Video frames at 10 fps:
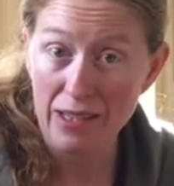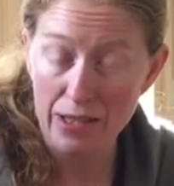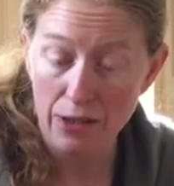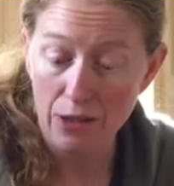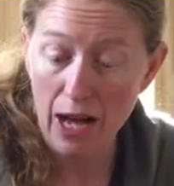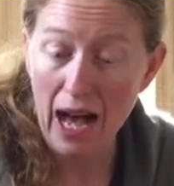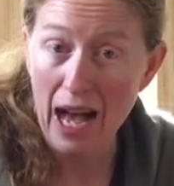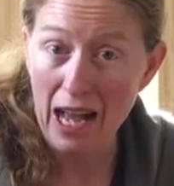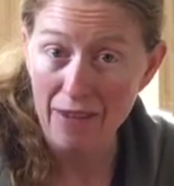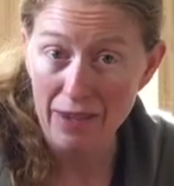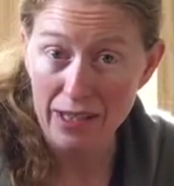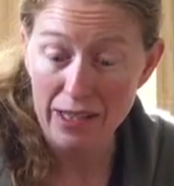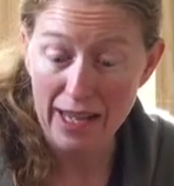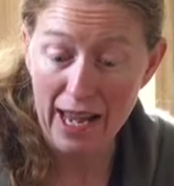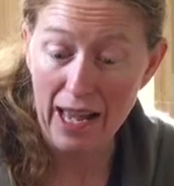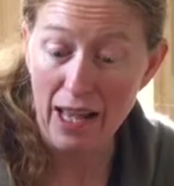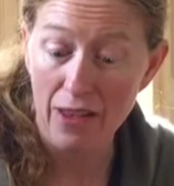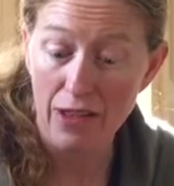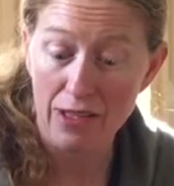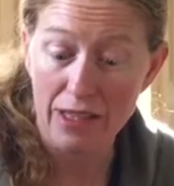so I must
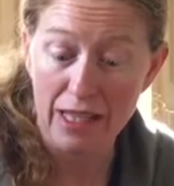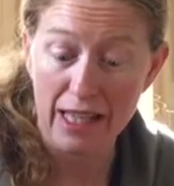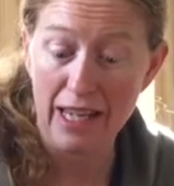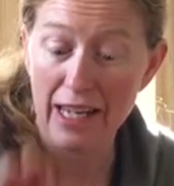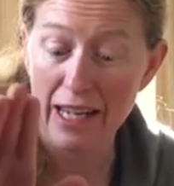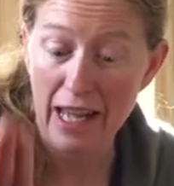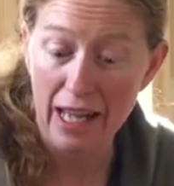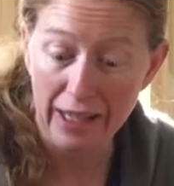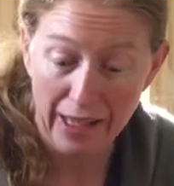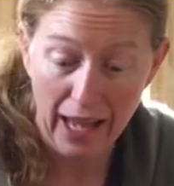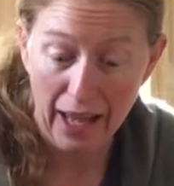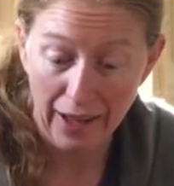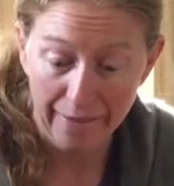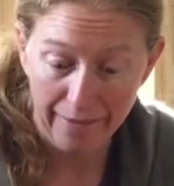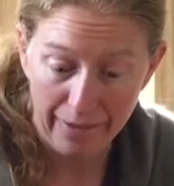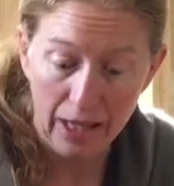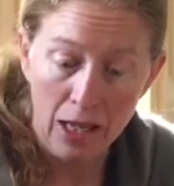sail the sea again.